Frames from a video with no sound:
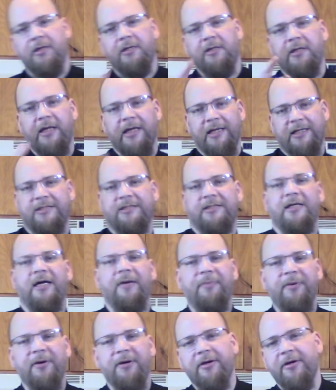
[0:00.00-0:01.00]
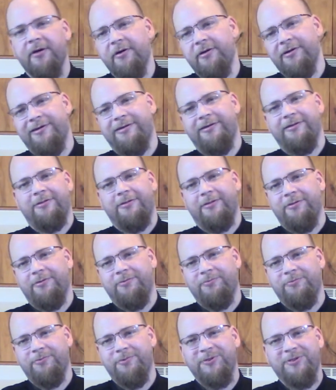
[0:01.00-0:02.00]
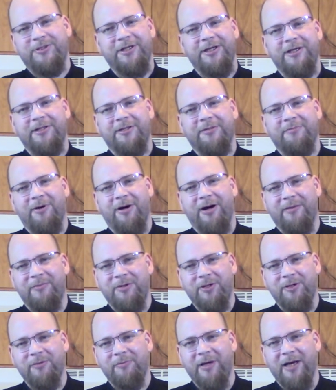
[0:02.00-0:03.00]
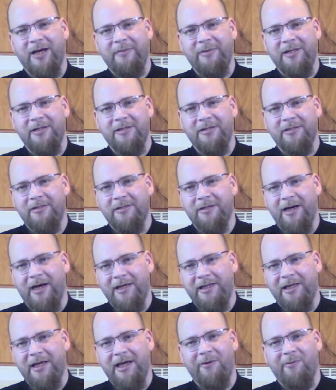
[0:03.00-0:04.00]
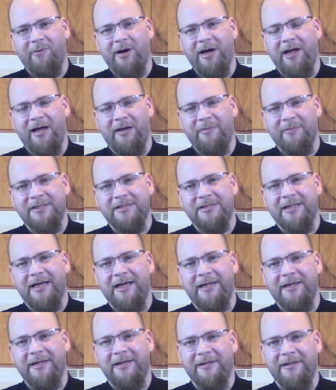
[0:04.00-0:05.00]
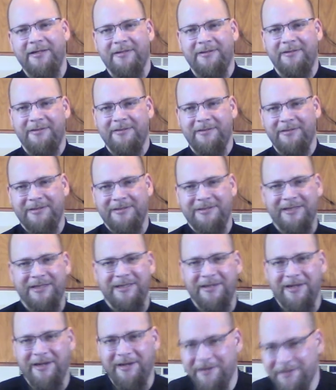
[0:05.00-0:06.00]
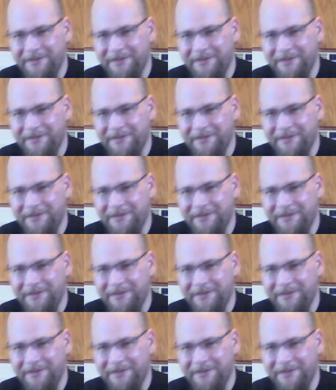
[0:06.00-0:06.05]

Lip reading: next step, we'll see you at the barbecue, baby. I can't wait, I'm excited. See you there.